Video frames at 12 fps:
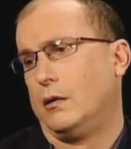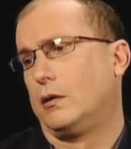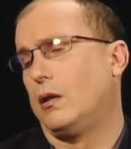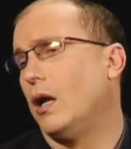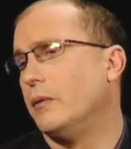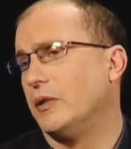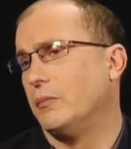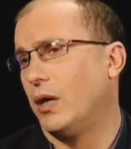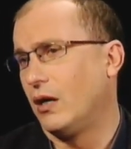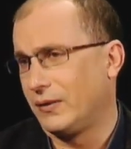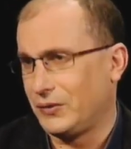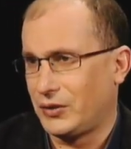climate
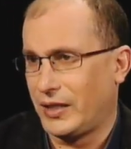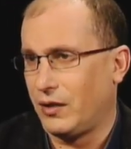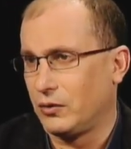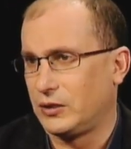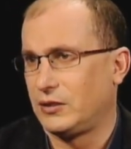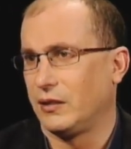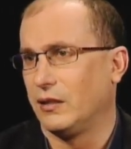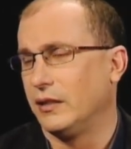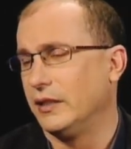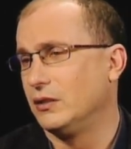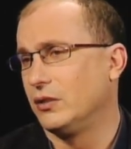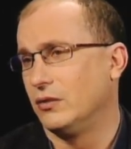models out
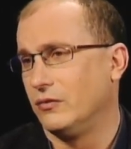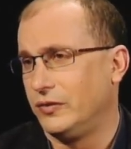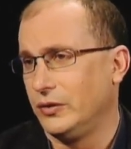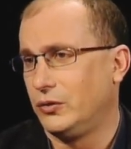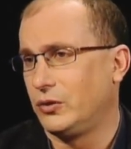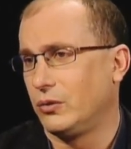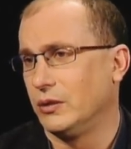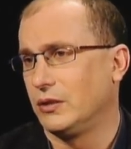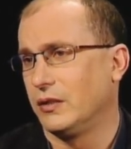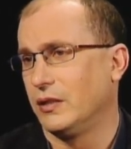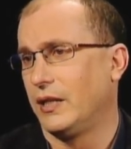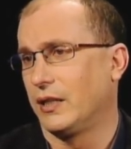into the future,
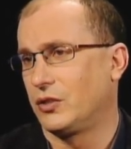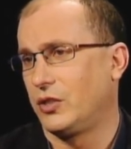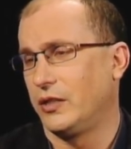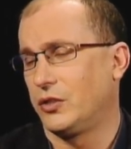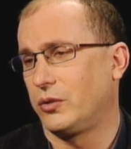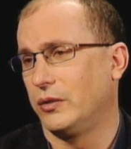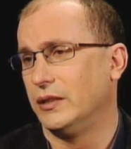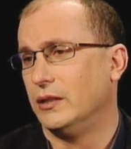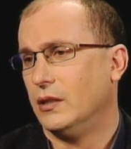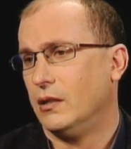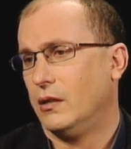into the next century,